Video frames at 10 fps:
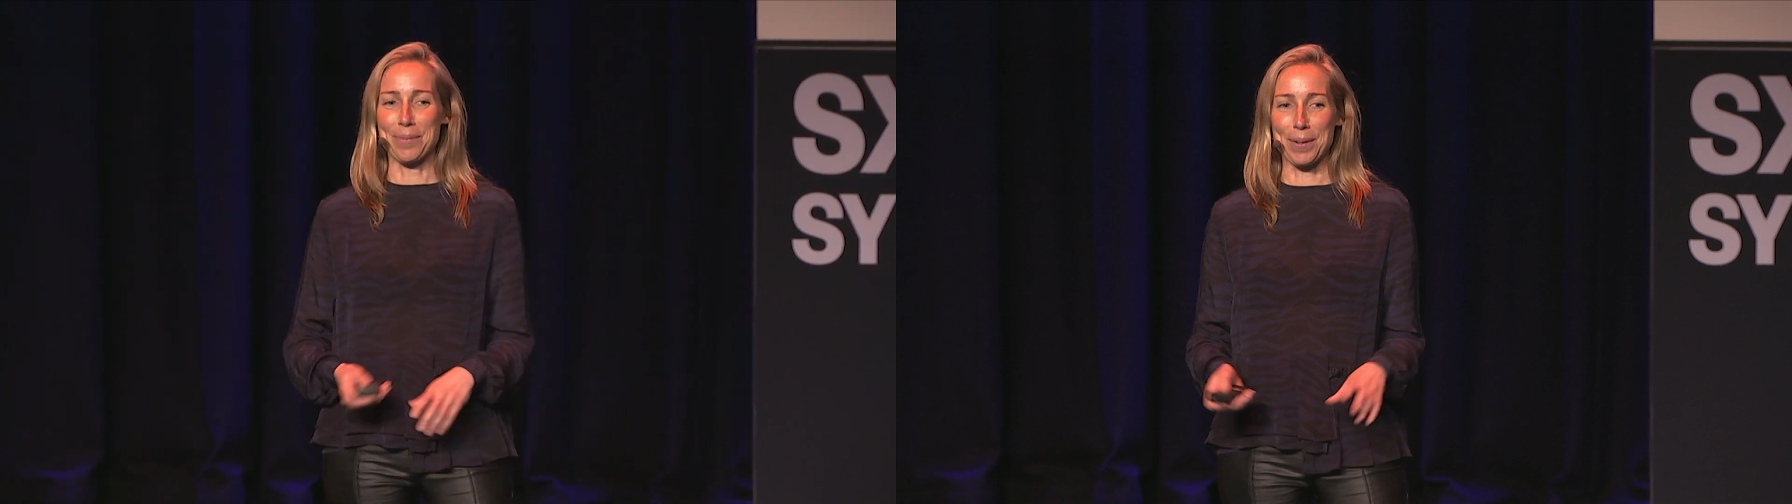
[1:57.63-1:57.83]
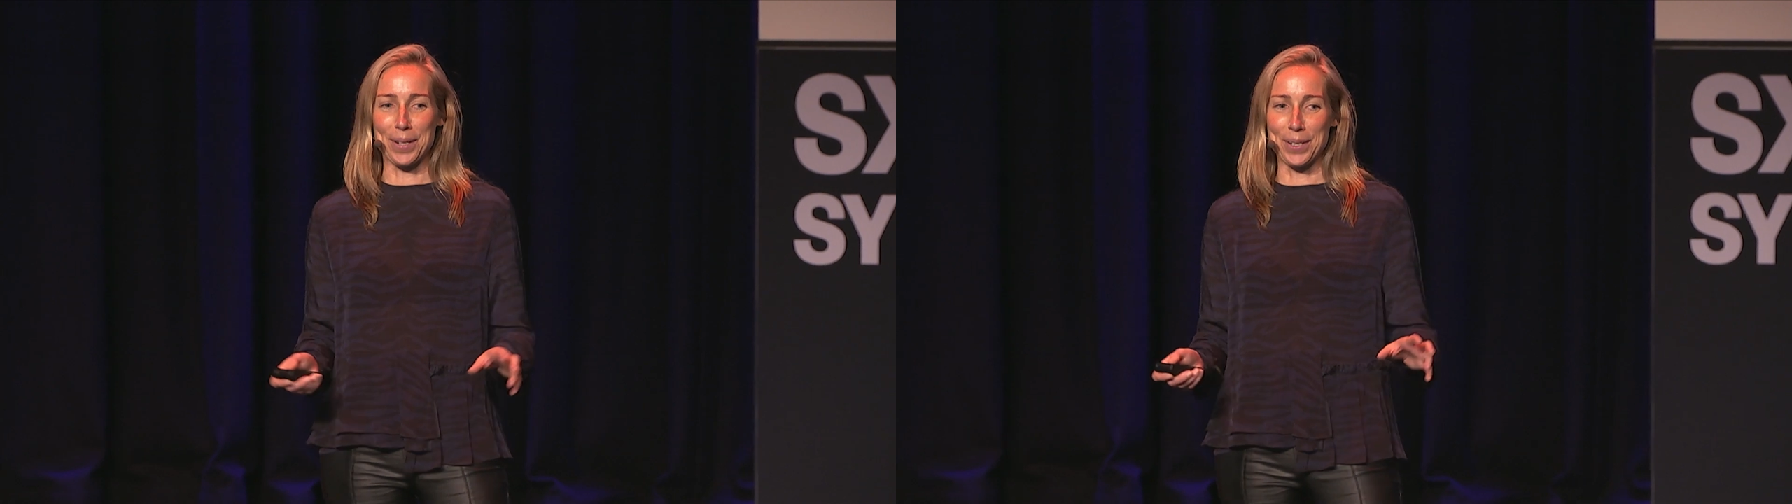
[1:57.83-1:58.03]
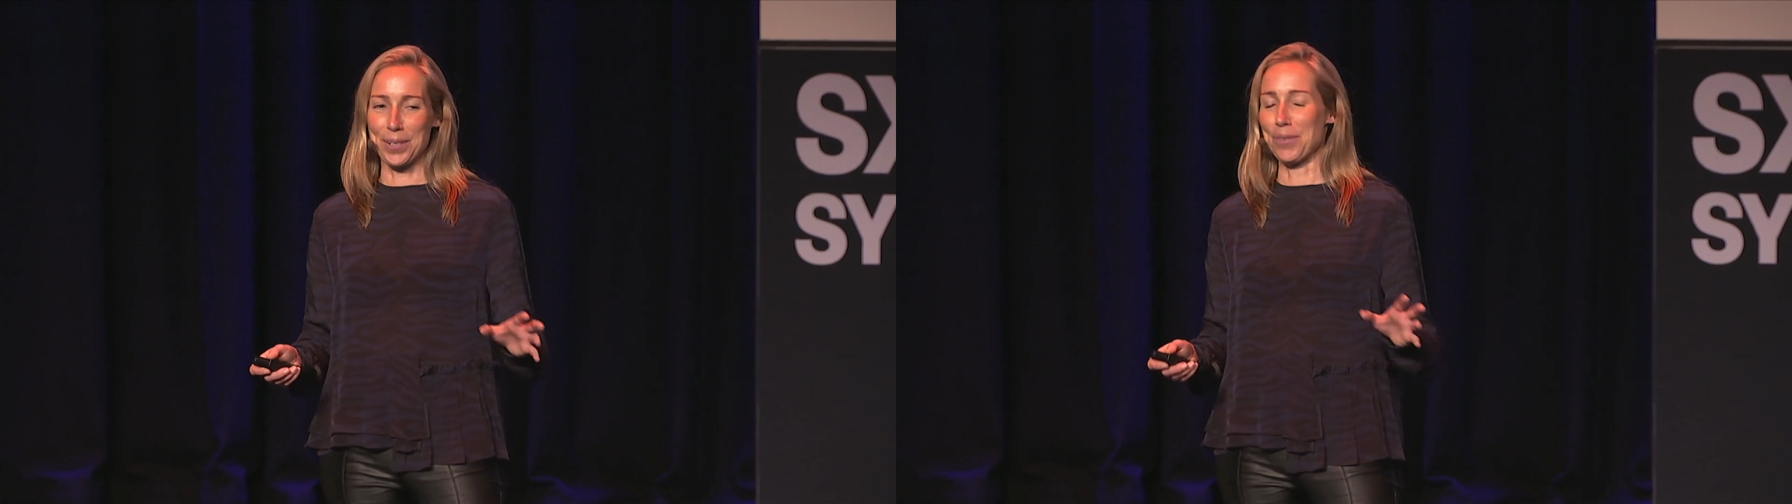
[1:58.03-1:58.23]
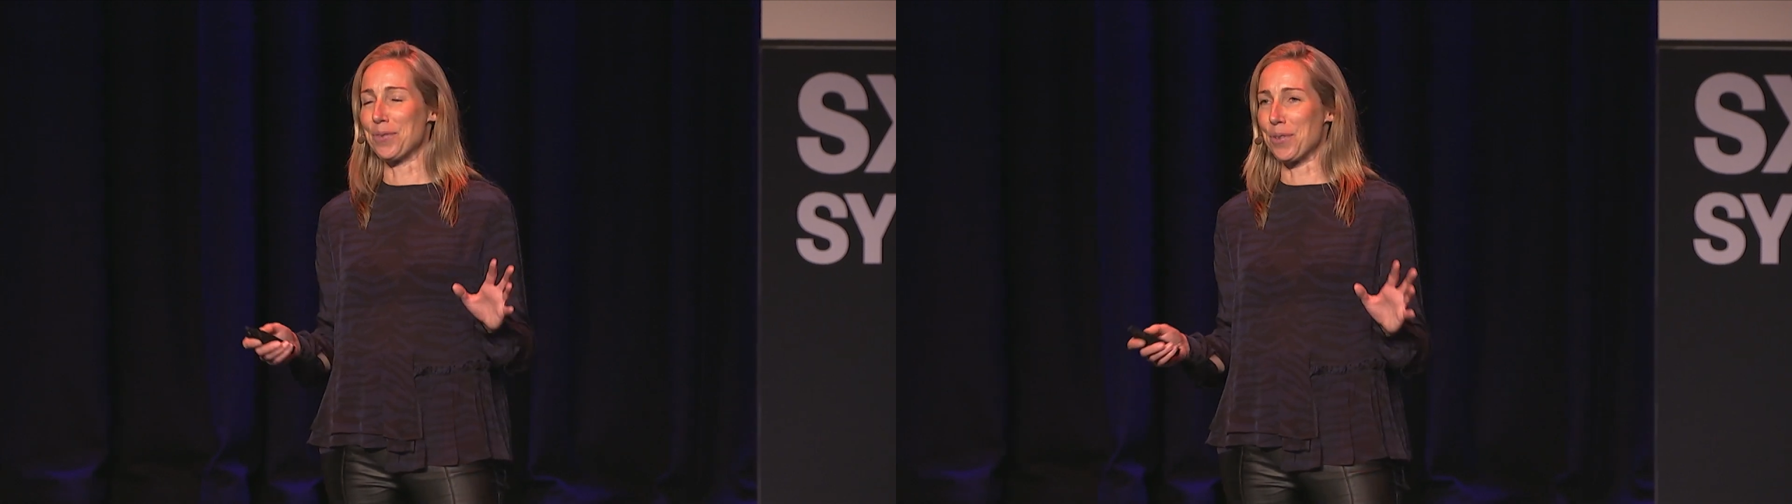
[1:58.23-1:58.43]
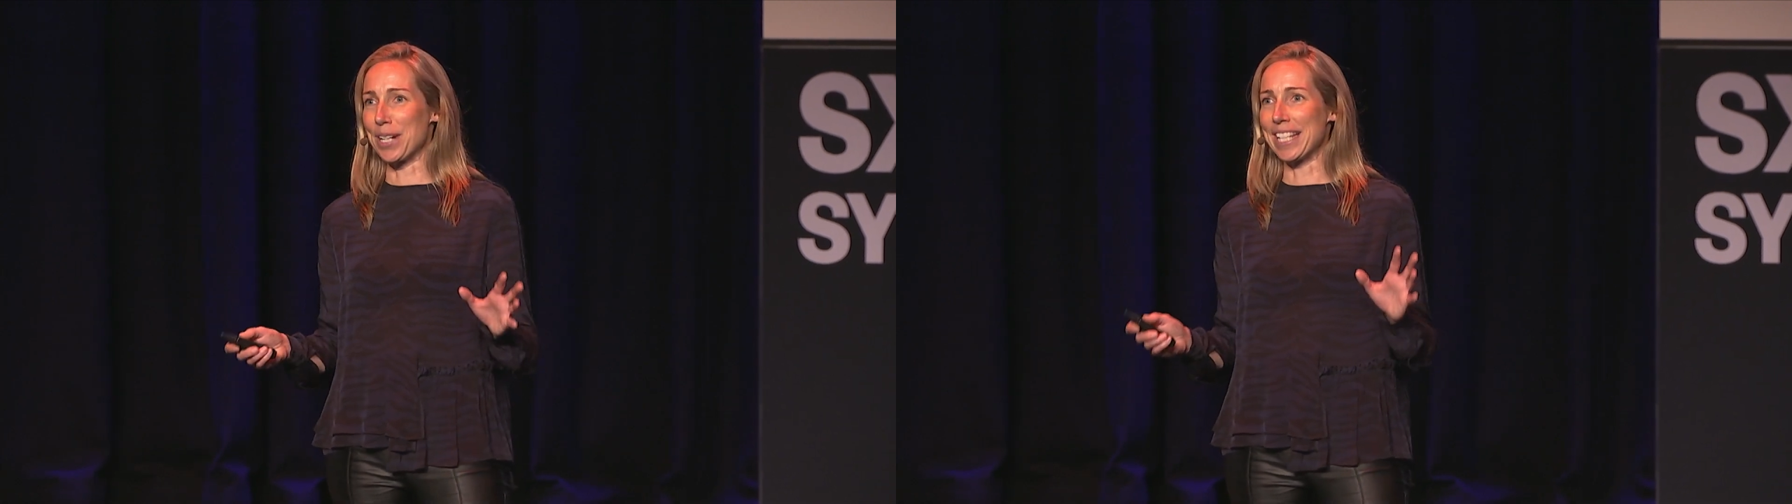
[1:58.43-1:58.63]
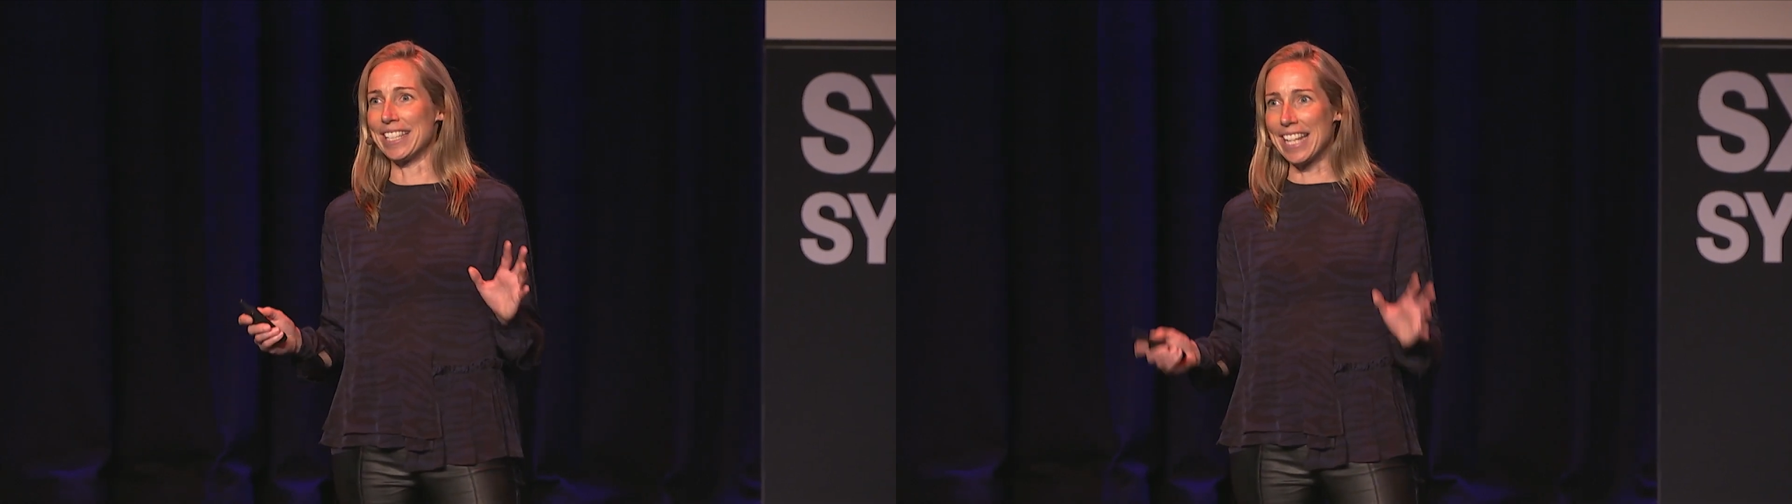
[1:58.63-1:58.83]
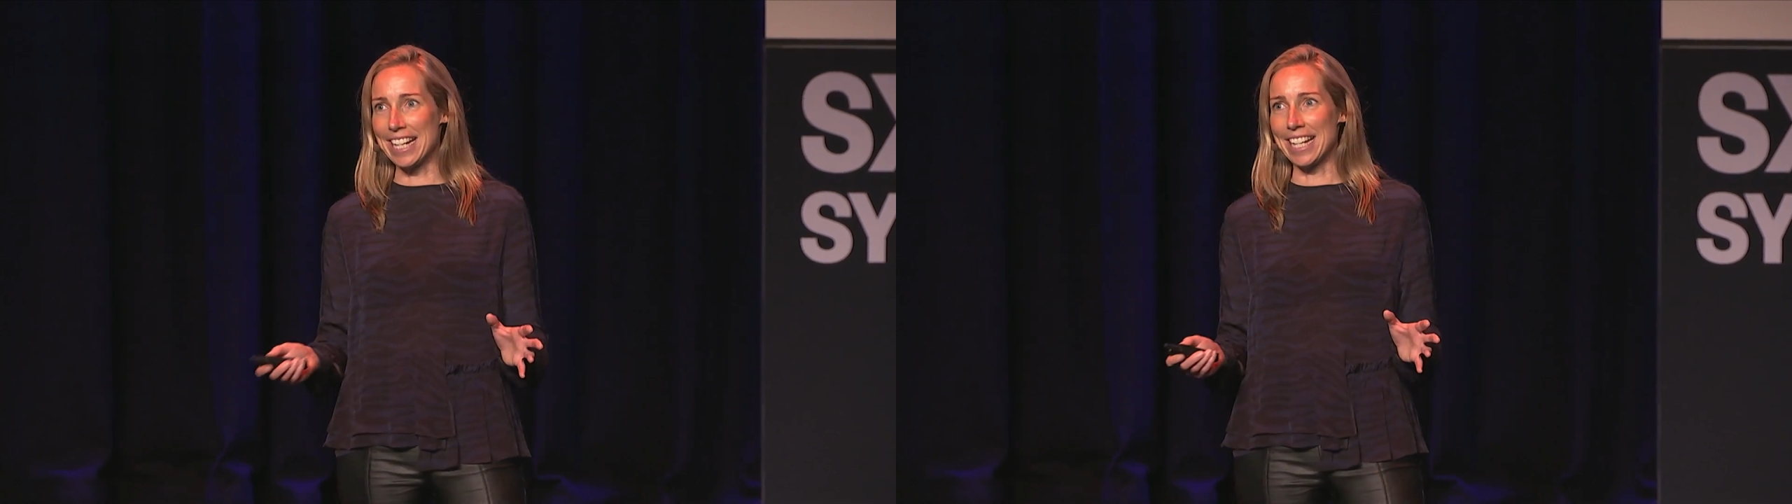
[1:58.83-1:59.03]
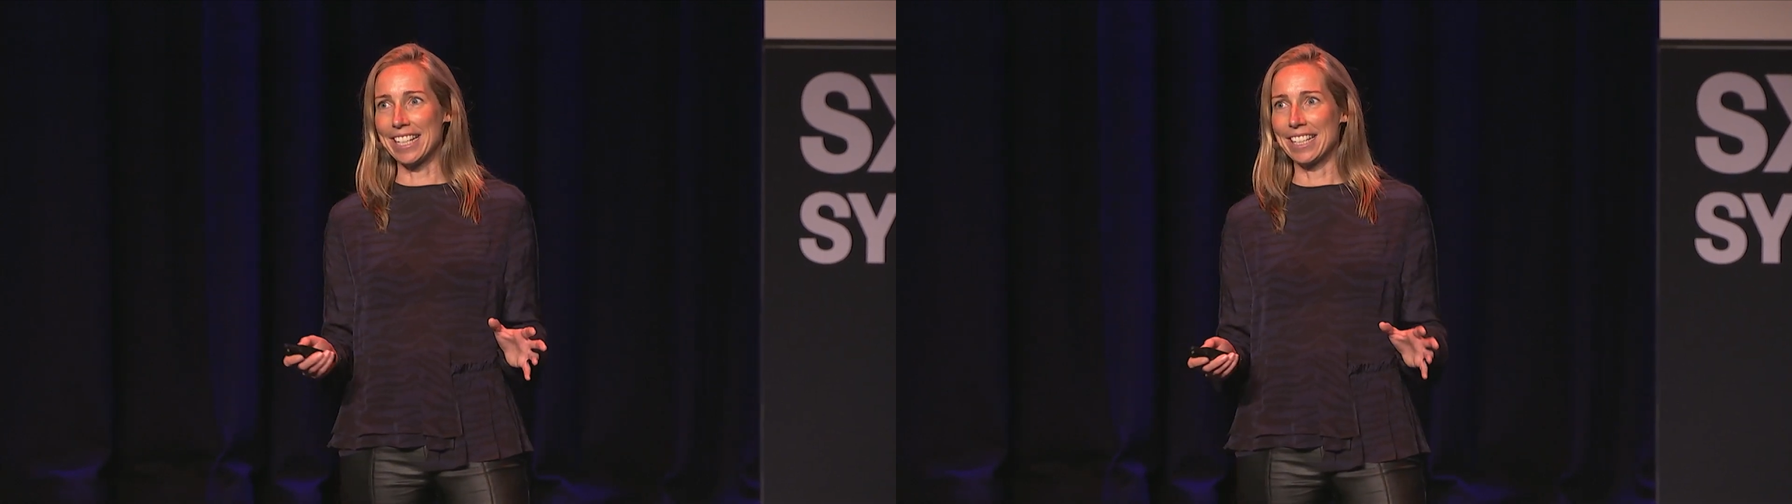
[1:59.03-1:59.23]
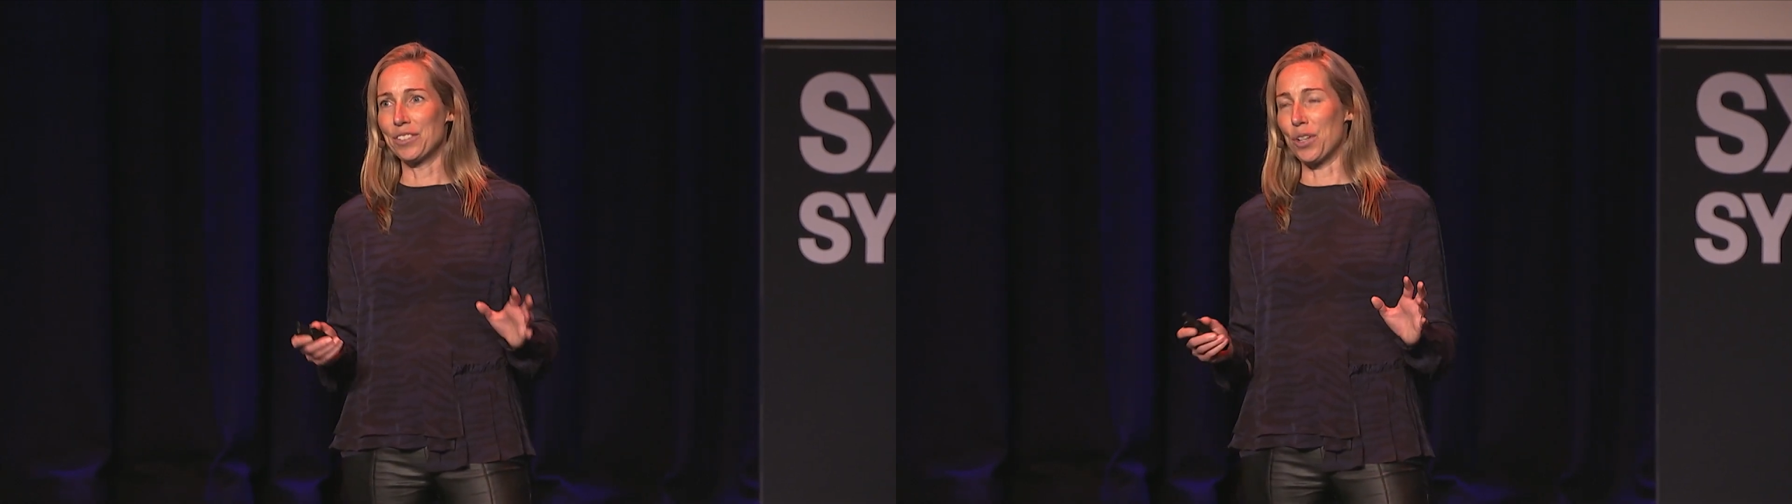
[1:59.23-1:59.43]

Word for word: spoken to 40 leading